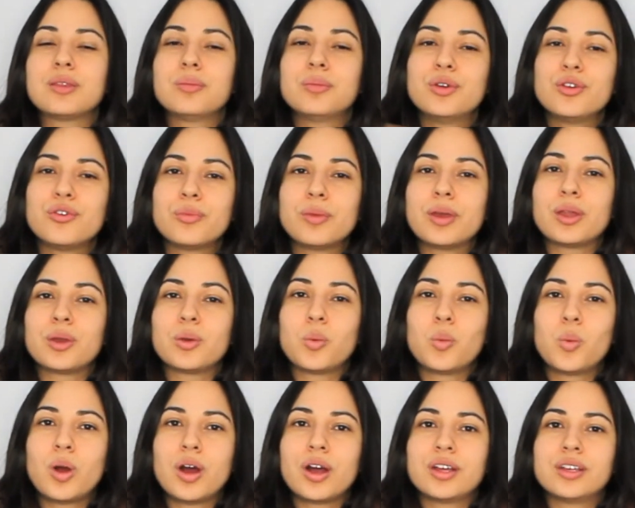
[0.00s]
movement
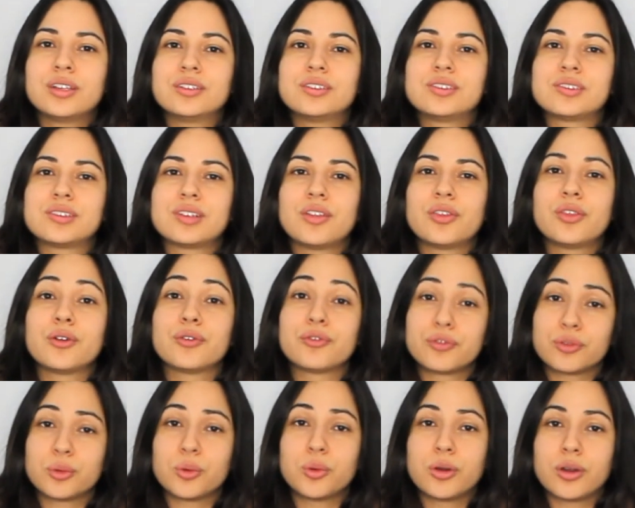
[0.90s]
was the
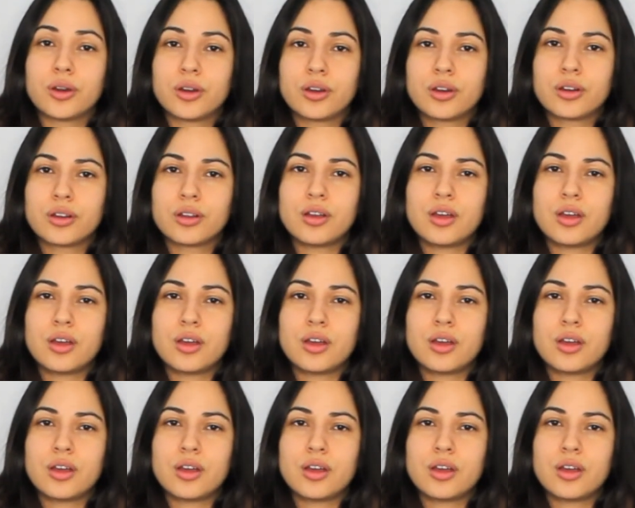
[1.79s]
floor